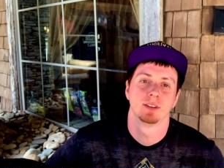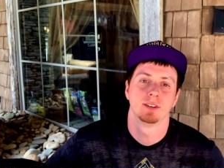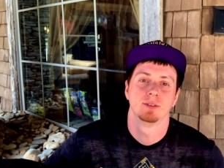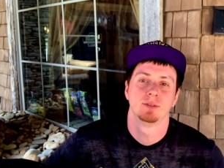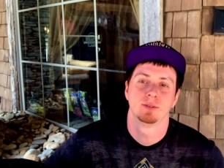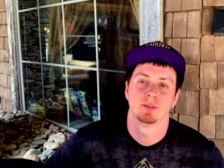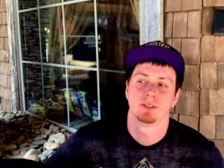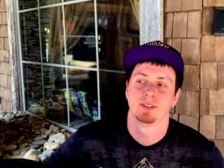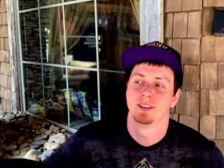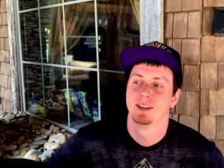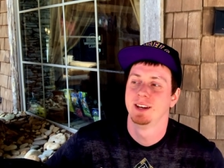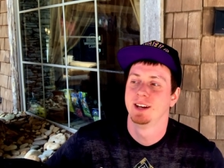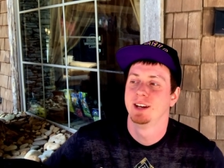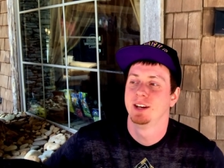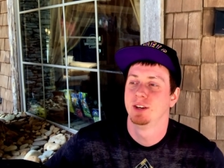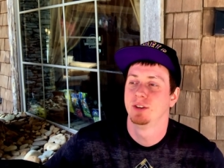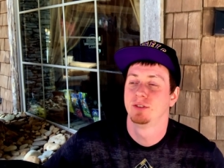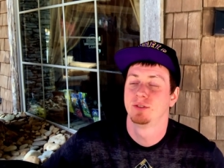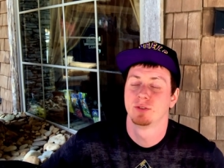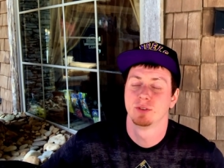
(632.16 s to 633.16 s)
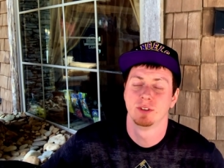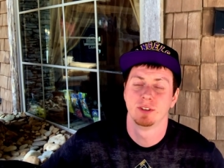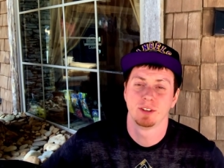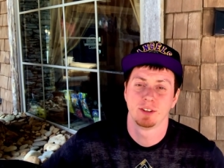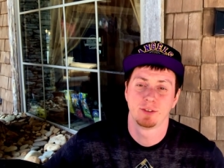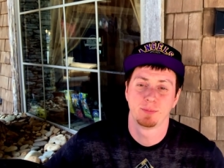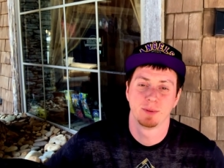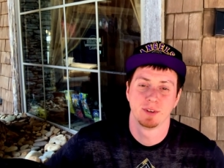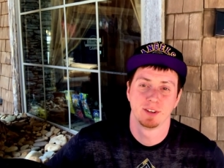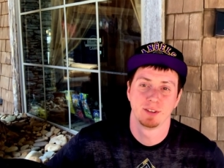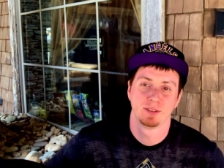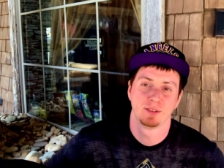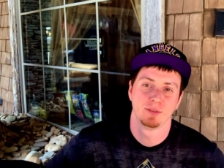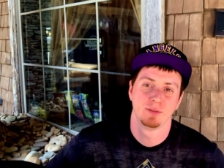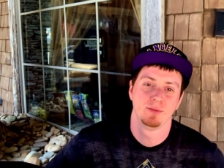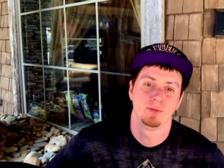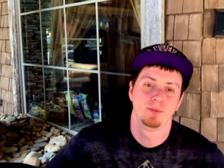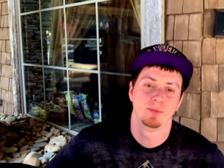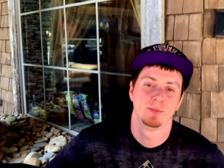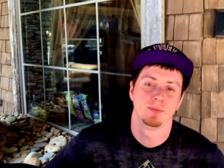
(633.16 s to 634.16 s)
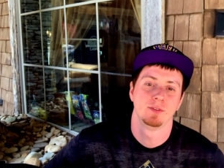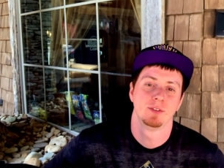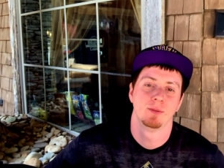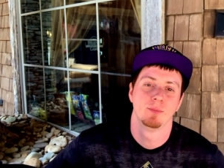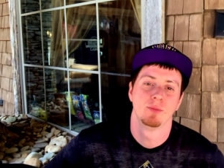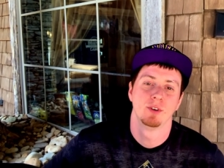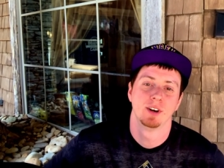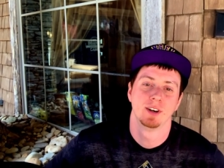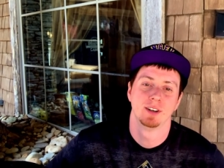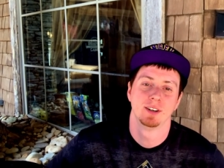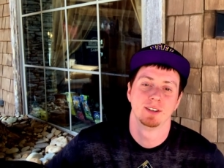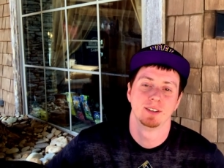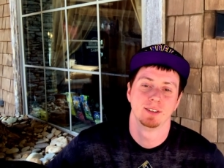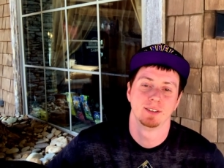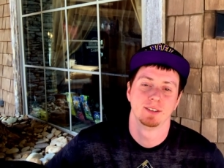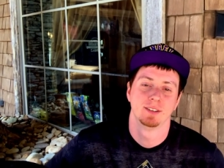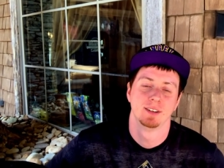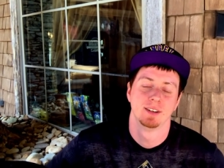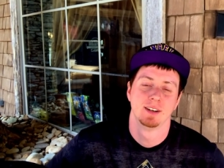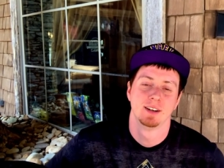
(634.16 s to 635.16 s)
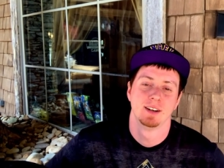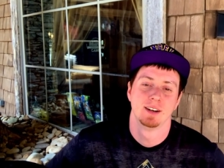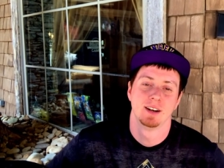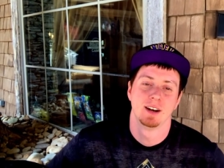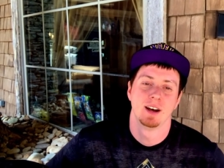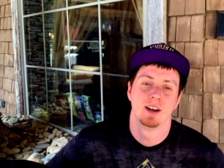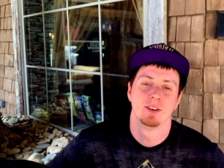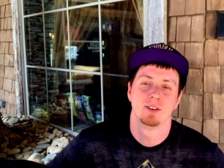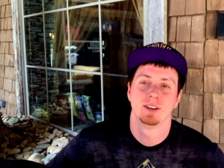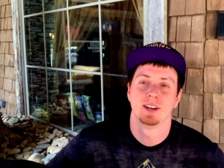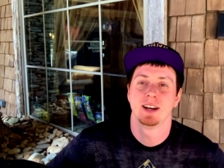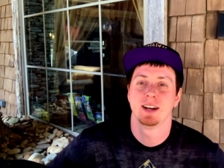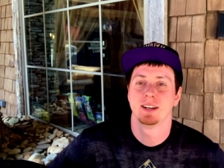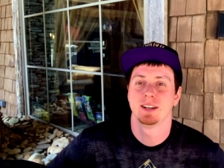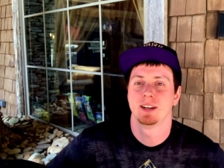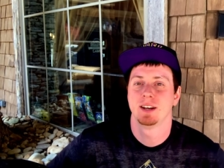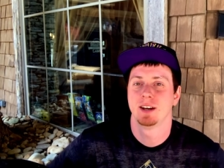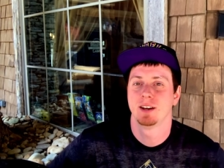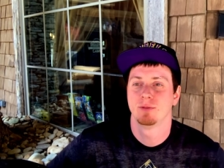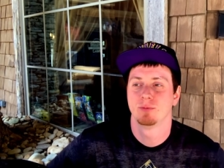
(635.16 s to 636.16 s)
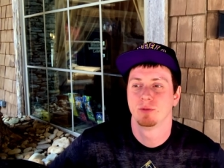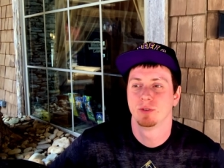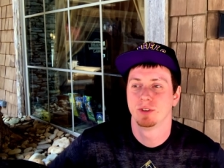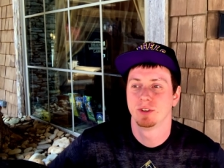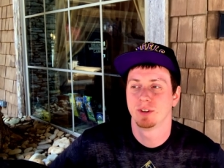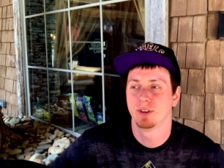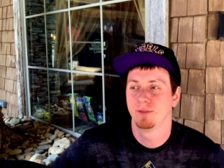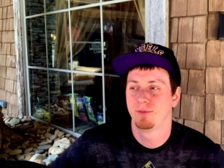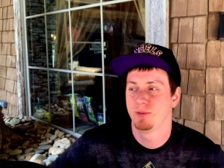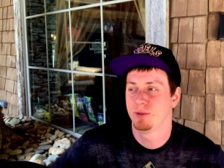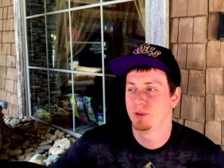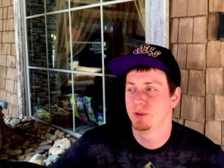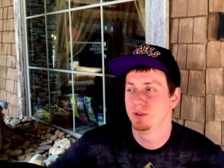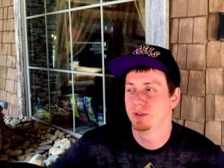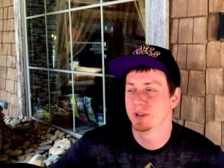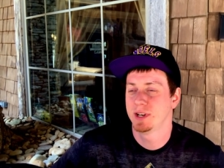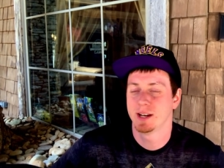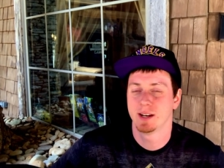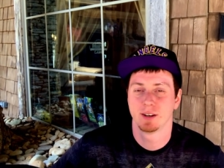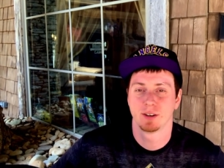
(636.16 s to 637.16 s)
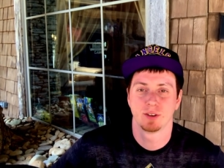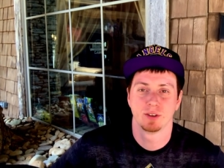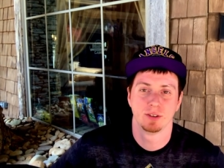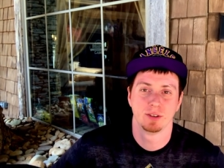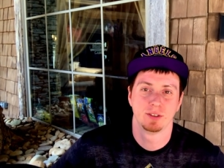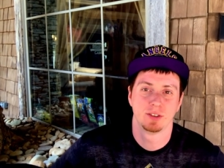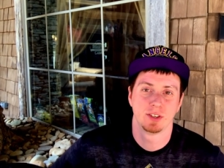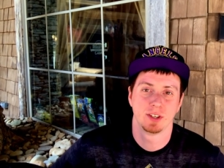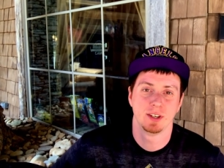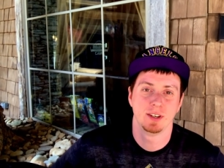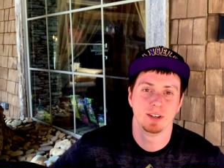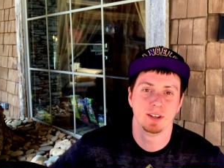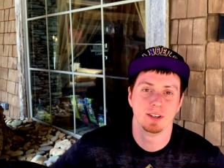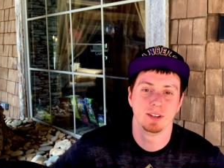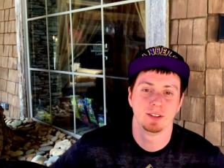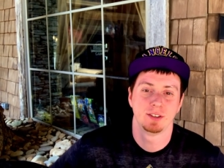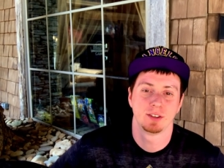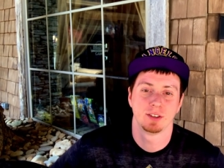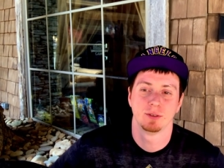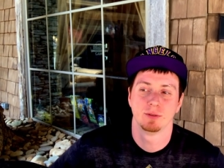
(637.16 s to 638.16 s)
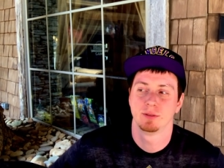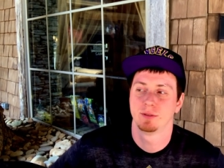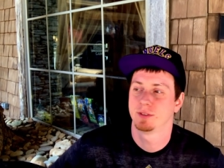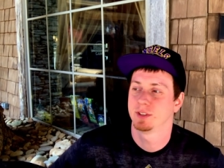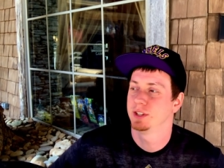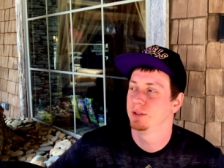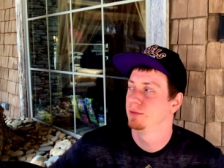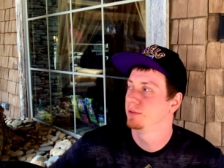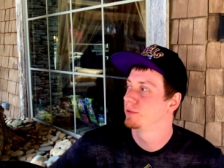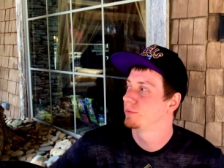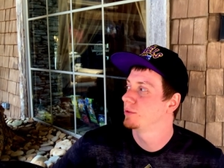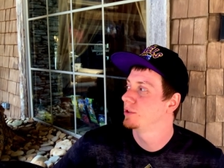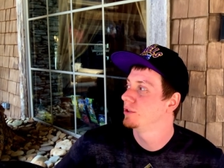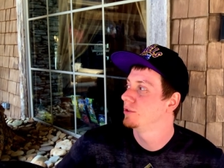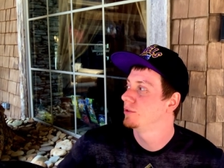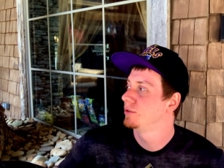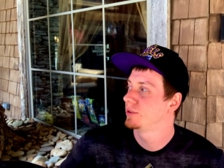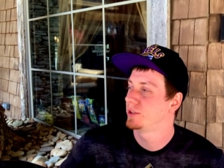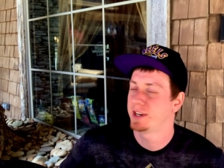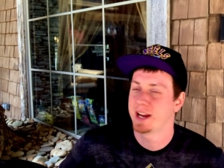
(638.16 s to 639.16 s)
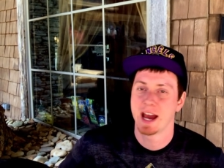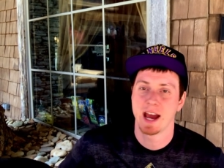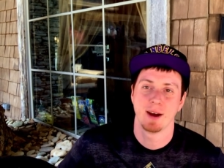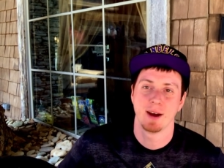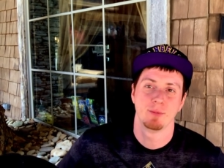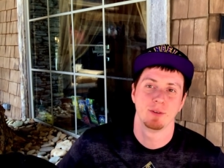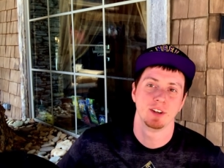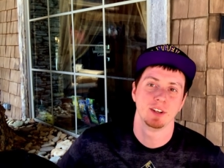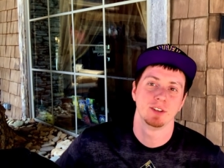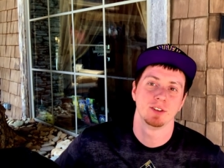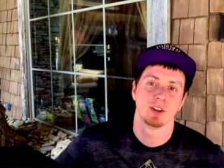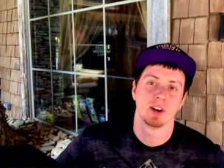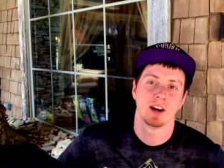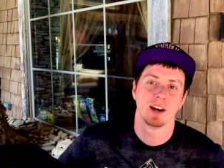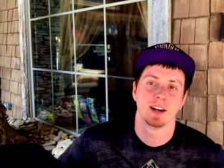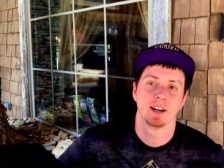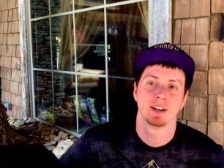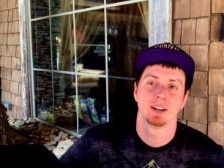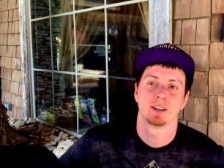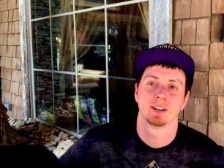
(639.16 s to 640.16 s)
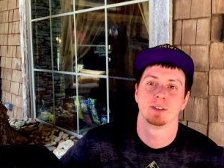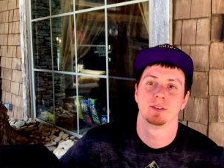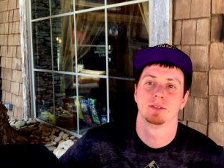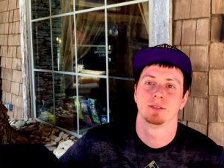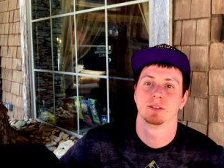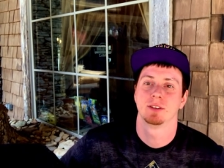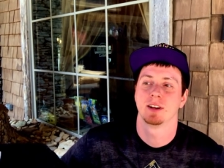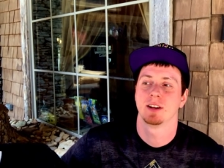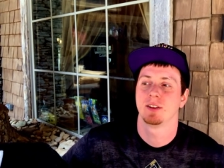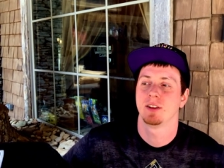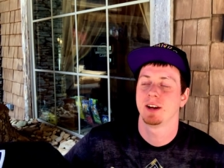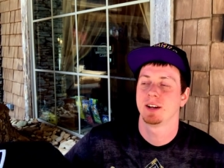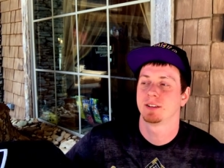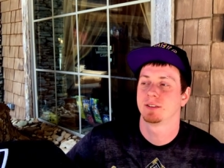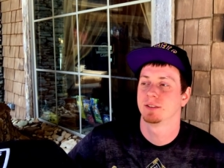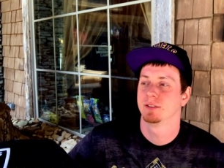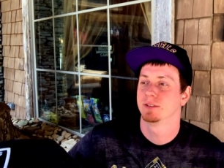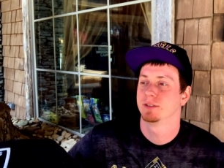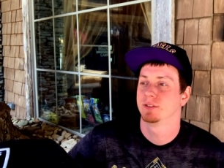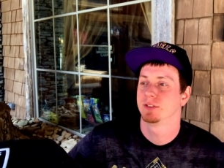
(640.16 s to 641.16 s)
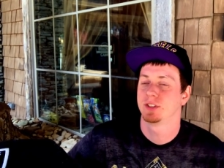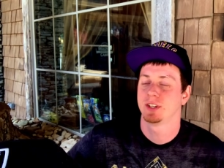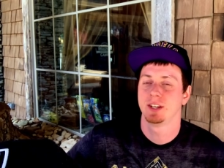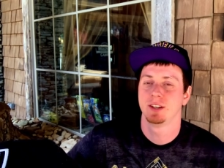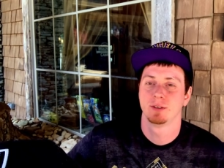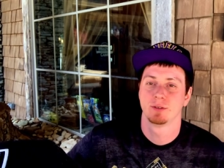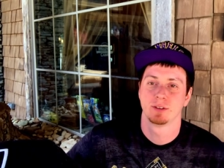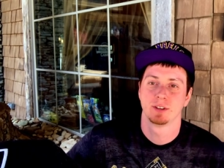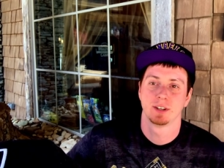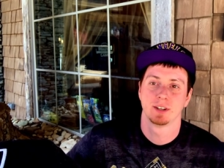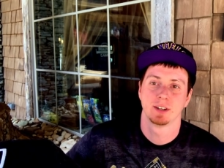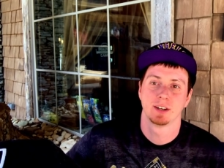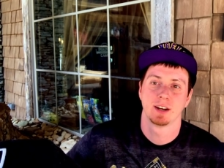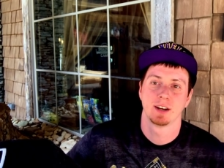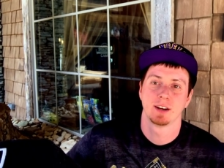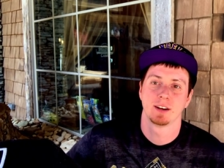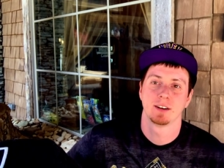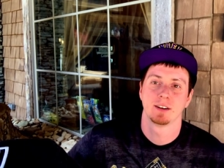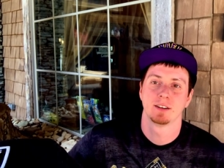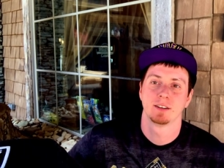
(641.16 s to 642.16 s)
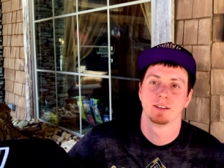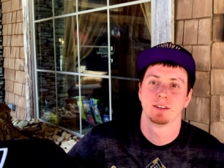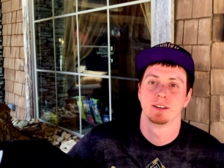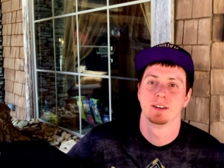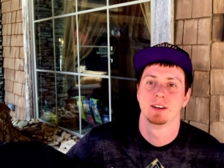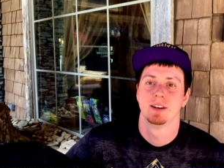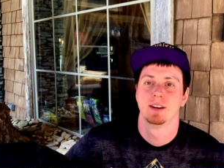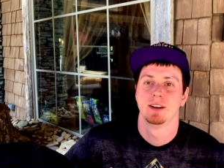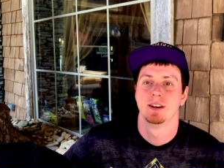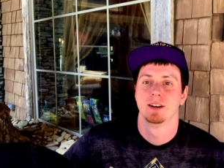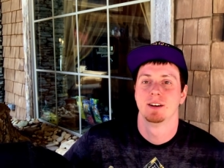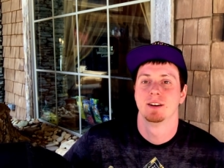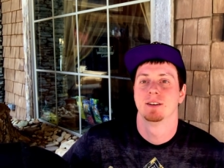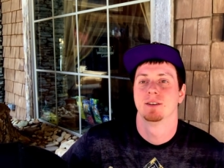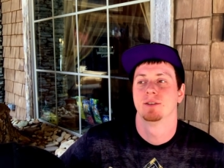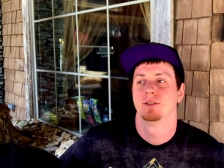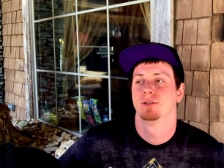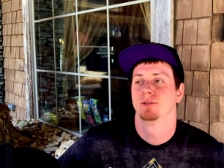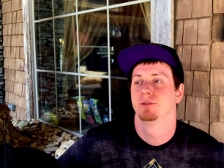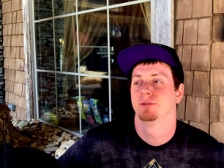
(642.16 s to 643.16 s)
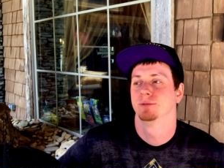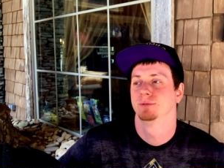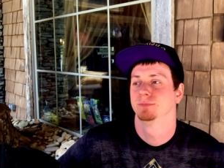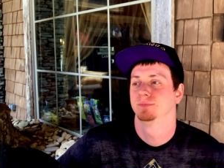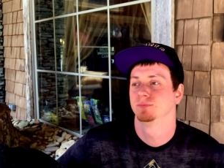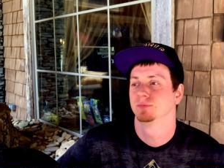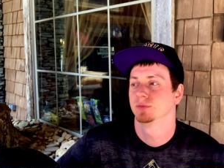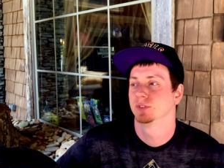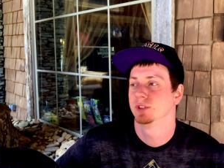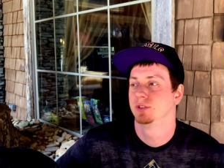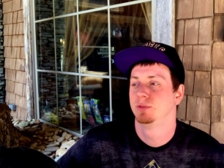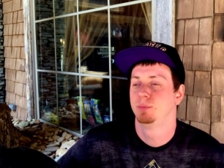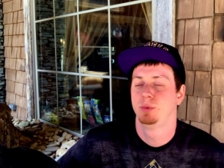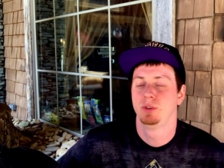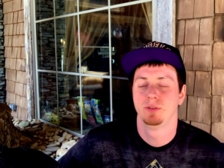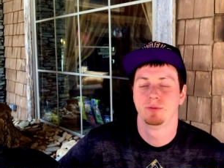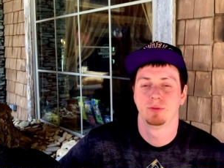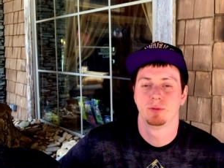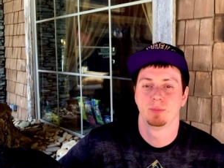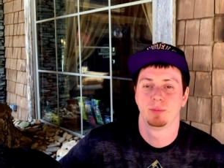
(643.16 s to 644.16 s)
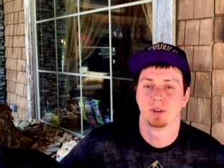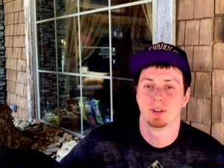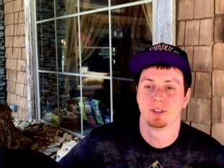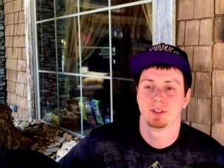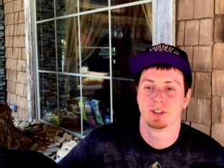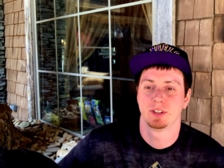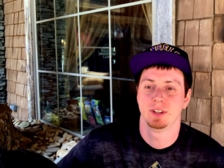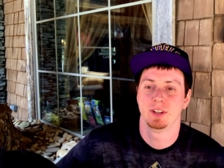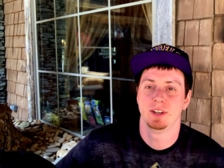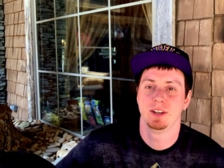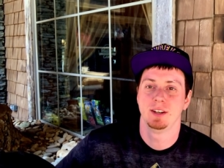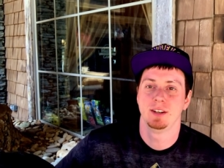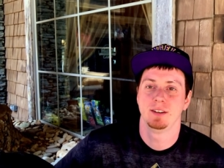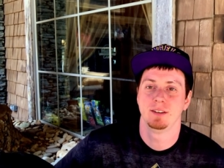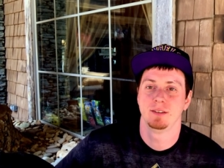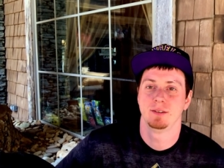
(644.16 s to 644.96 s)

know, it was really expensive, but other than that, they had really good food. They had good seats. It was, it was real cabiny like. I liked the scenery in there. Mm-hmm. Um, it was a beautiful place to eat.